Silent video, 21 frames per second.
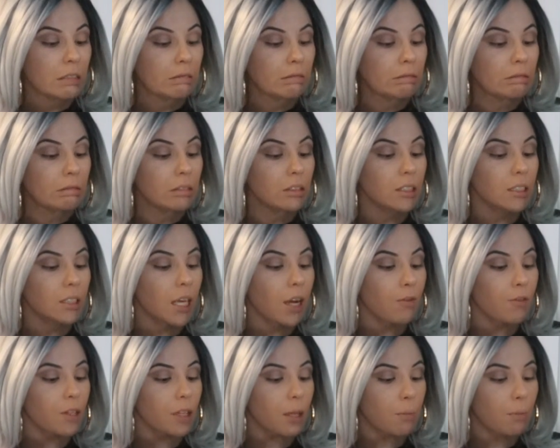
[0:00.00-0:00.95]
It's
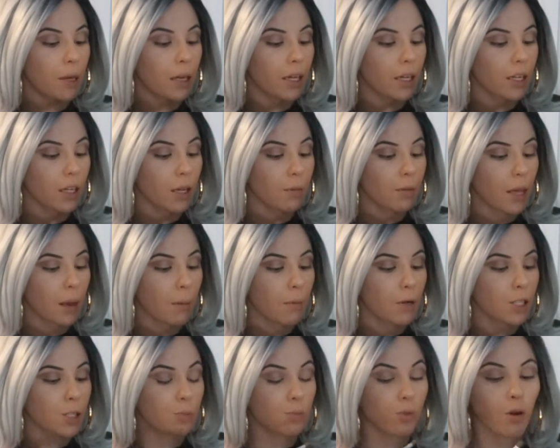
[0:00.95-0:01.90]
not really picking up that
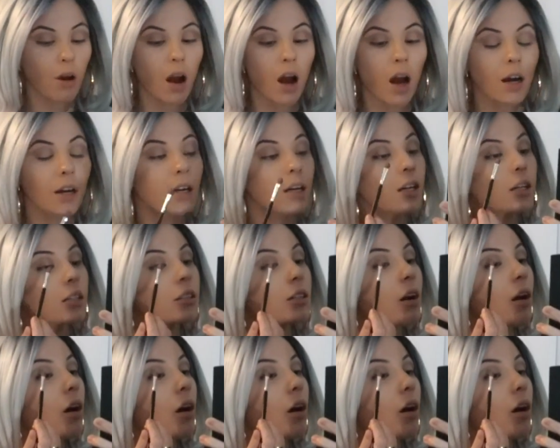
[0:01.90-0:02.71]
much product